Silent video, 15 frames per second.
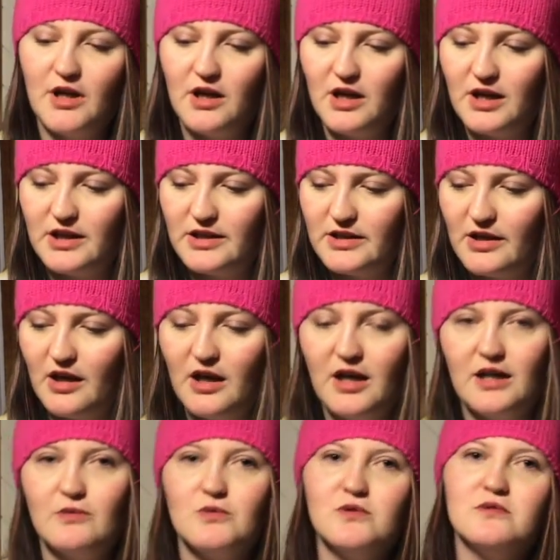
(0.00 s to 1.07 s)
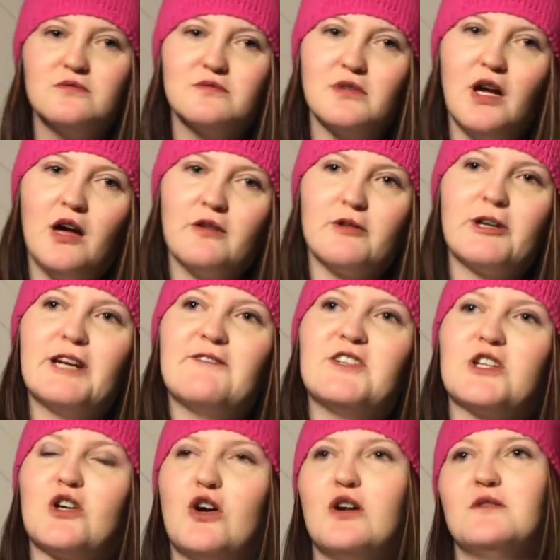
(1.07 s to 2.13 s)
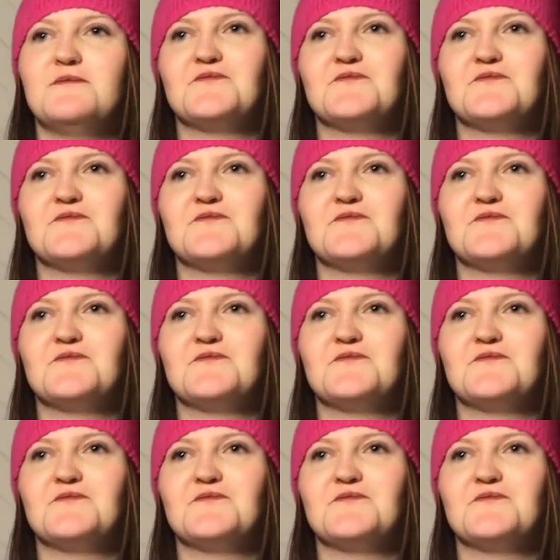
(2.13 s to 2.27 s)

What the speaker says: I'll give it a go.